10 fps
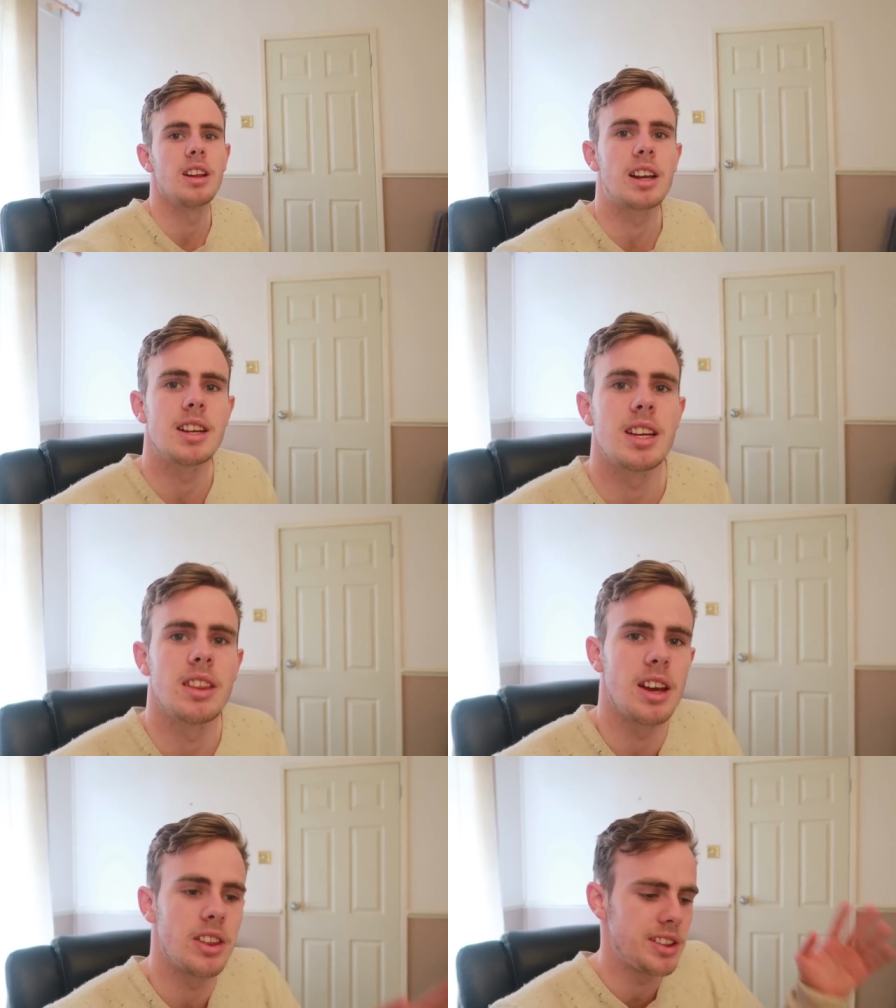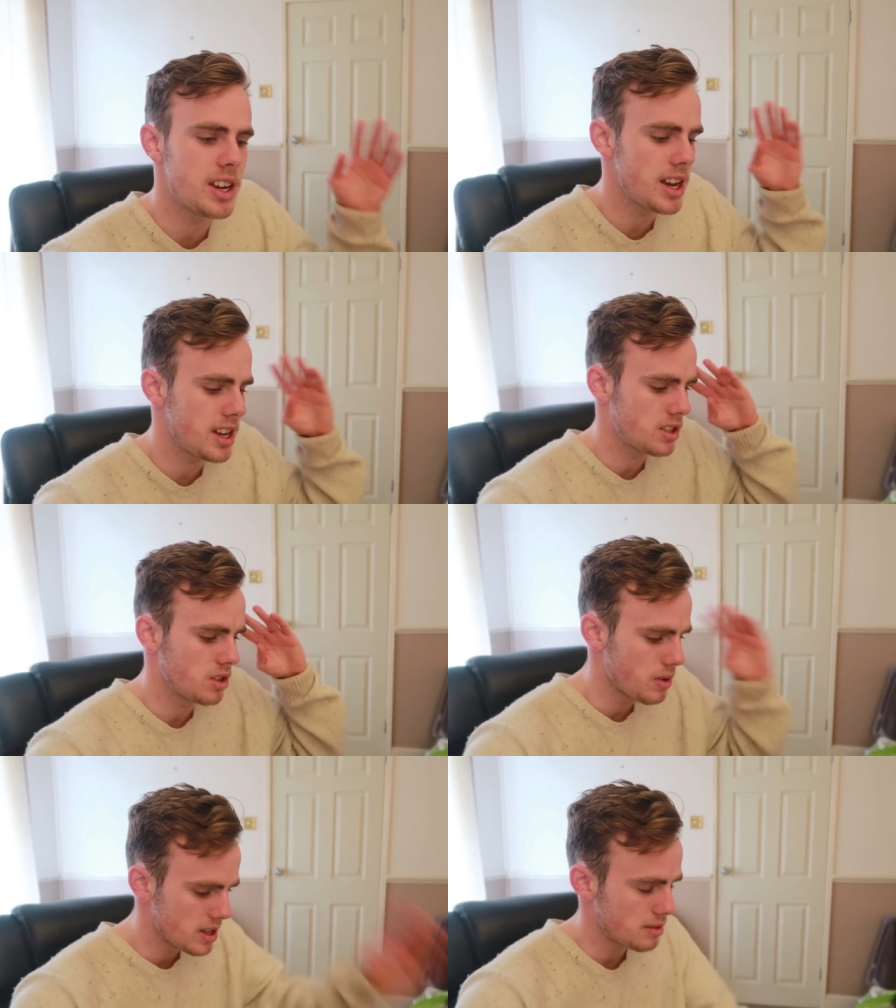Like I said the other day, it's
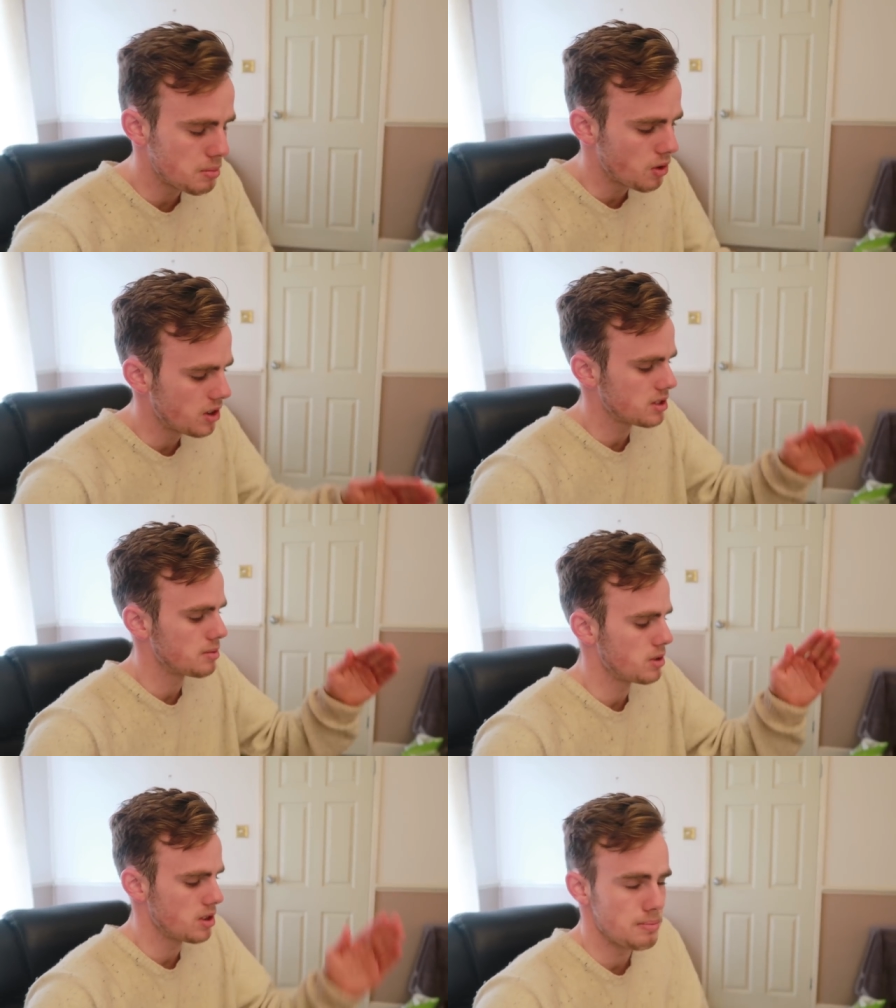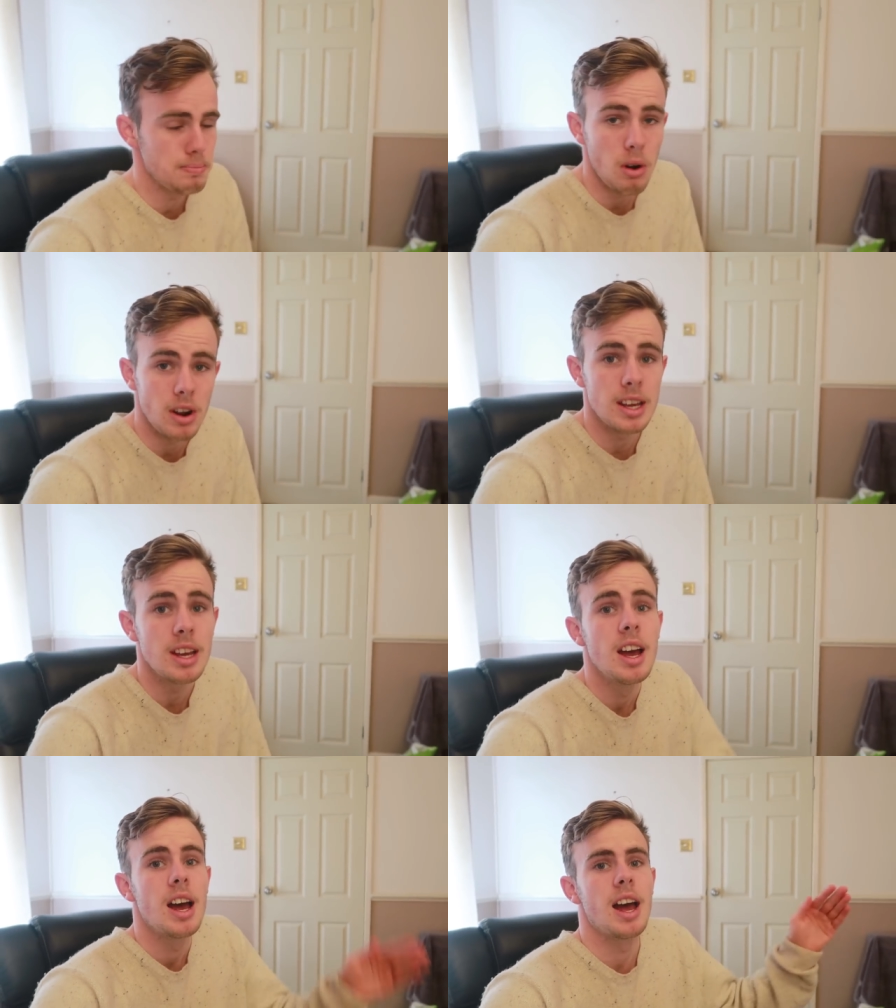always important to put your body